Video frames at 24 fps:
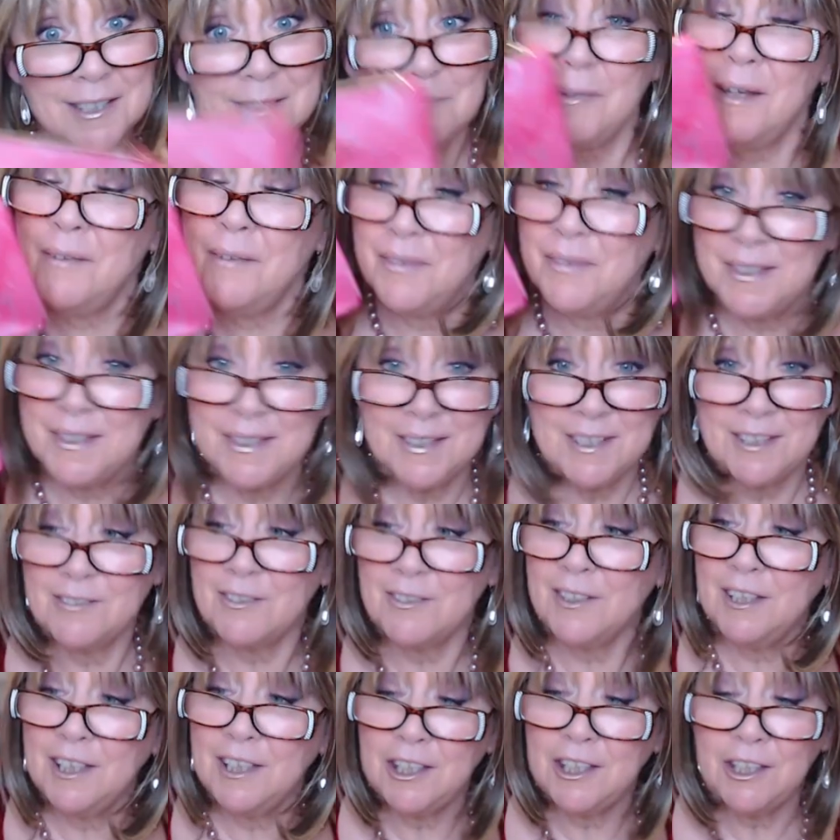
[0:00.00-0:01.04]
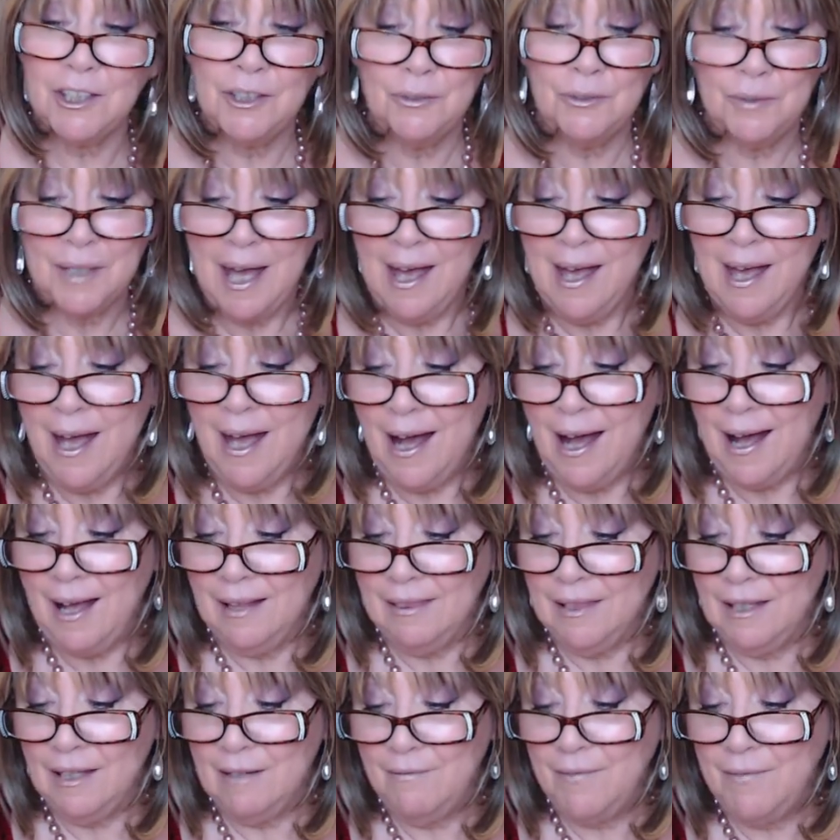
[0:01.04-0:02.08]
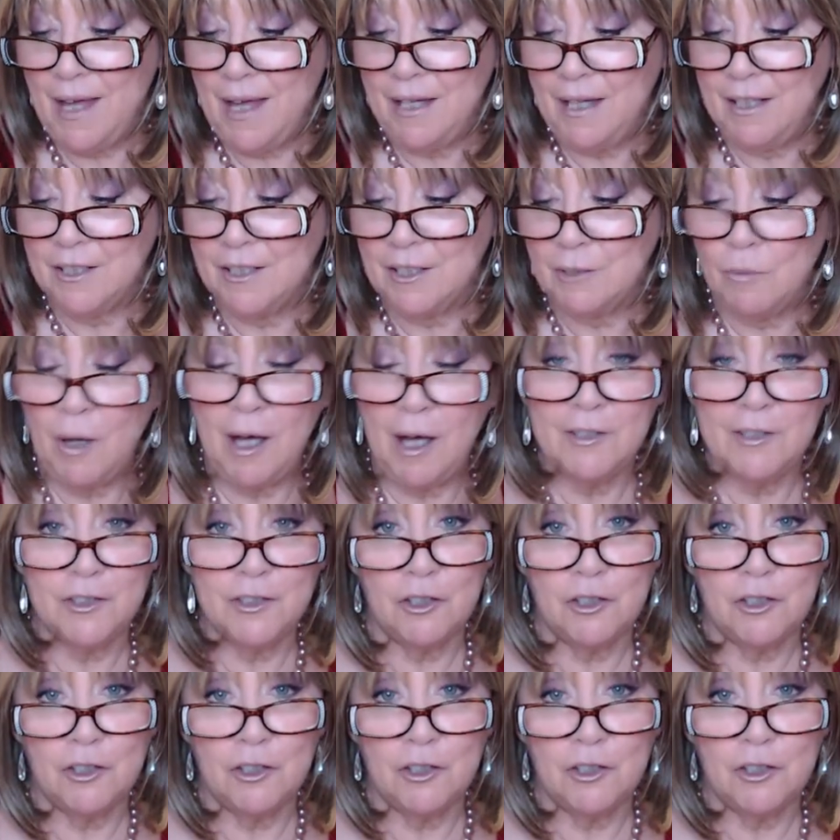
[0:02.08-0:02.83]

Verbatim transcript: month. This is really cute. I love that it's wash